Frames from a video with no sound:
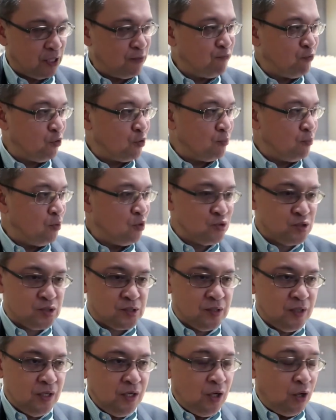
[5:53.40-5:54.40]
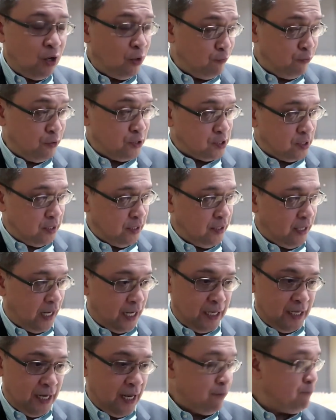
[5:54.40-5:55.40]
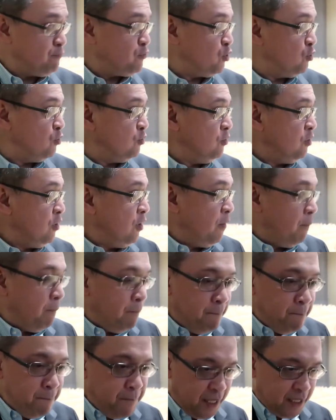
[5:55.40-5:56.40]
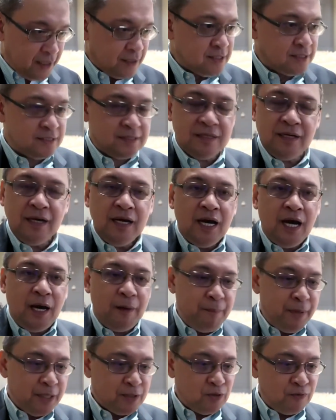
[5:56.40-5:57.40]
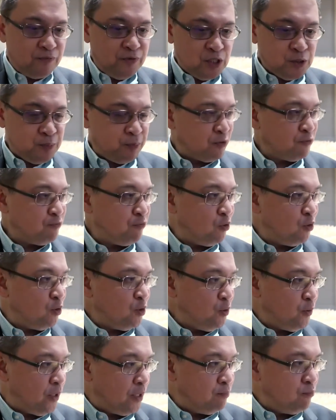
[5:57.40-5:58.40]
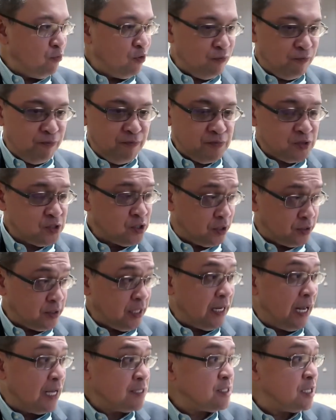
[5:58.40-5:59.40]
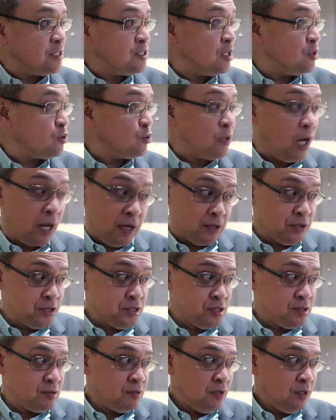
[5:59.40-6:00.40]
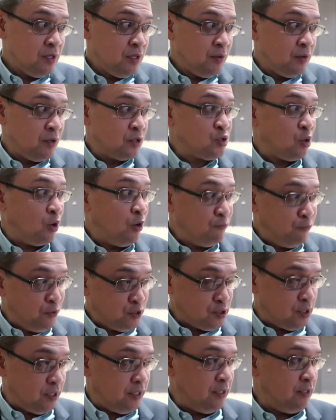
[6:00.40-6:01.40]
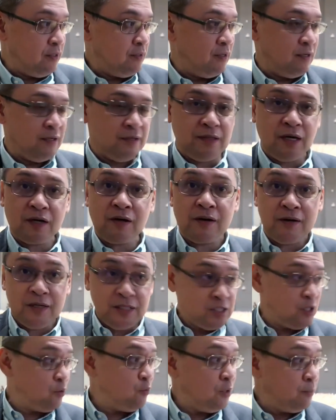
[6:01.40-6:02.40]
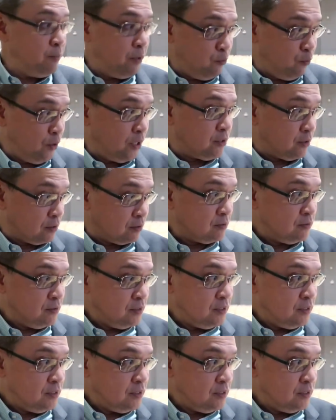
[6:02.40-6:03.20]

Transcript: first and foremost, obviously, I'll have to mix a bit of this portfolio and move certain assets into dollars mm. because obviously the, the currency will be weaker.